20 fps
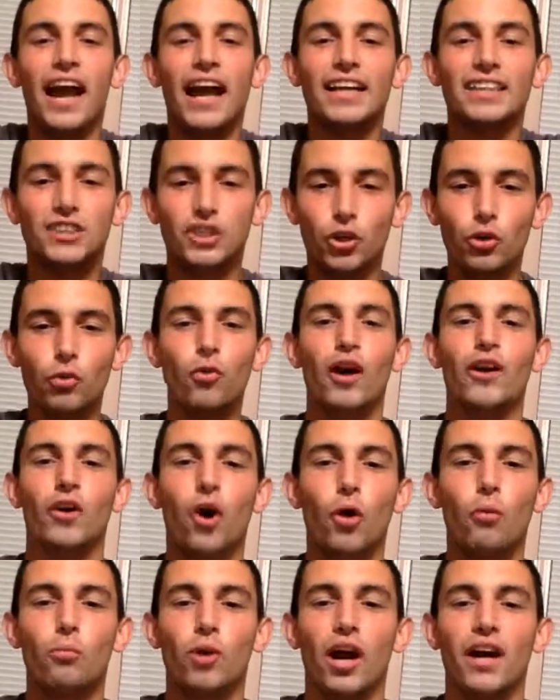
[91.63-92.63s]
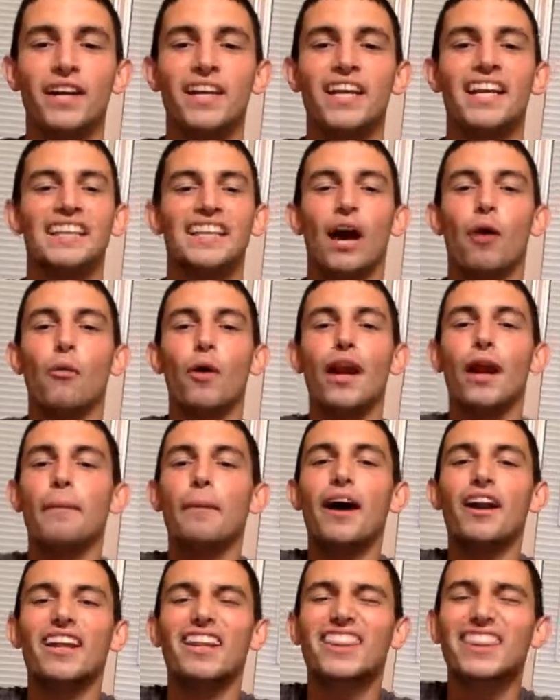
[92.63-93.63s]
A 2-run home run that went
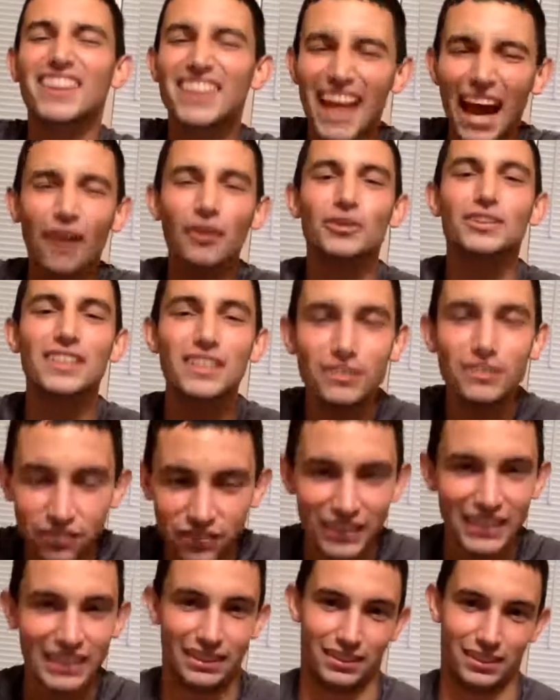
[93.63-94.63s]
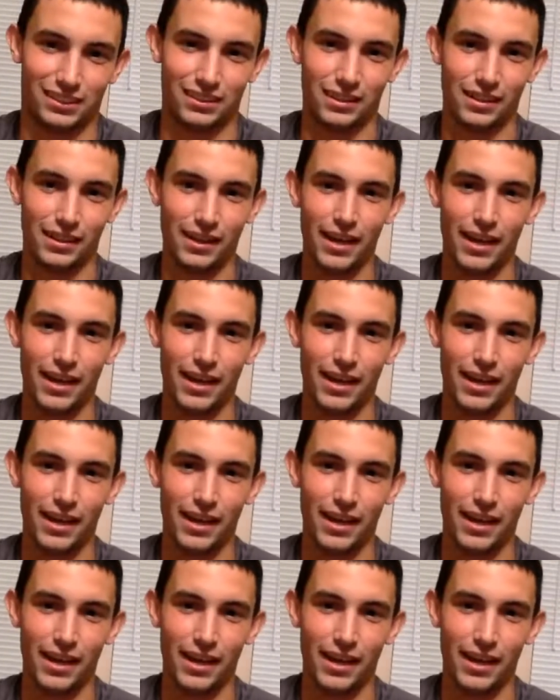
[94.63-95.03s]
about 1,000 feet.